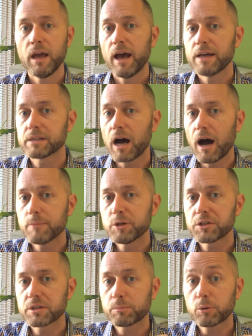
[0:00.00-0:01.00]
As
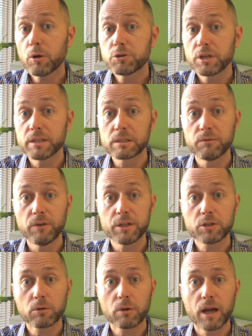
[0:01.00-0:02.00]
objects approach its
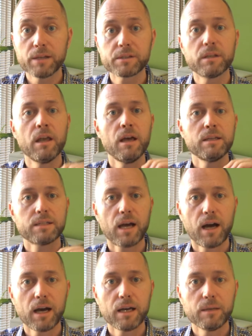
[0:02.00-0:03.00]
event horizon,
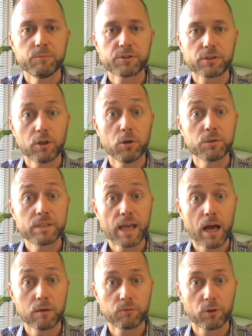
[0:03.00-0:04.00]
time slows
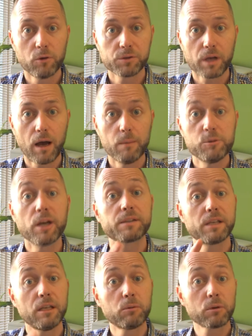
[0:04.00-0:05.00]
down for those
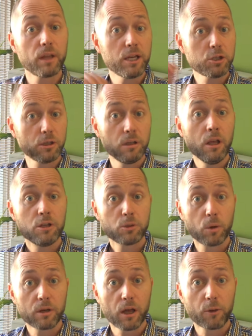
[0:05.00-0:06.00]
objects in relation
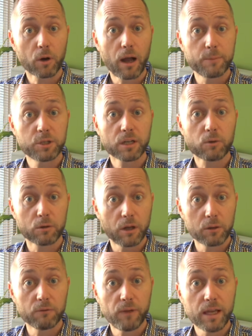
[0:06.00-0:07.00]
to another object or
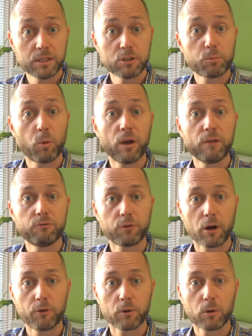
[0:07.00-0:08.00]
another vantage point
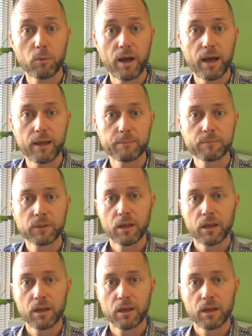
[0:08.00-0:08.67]
farther away.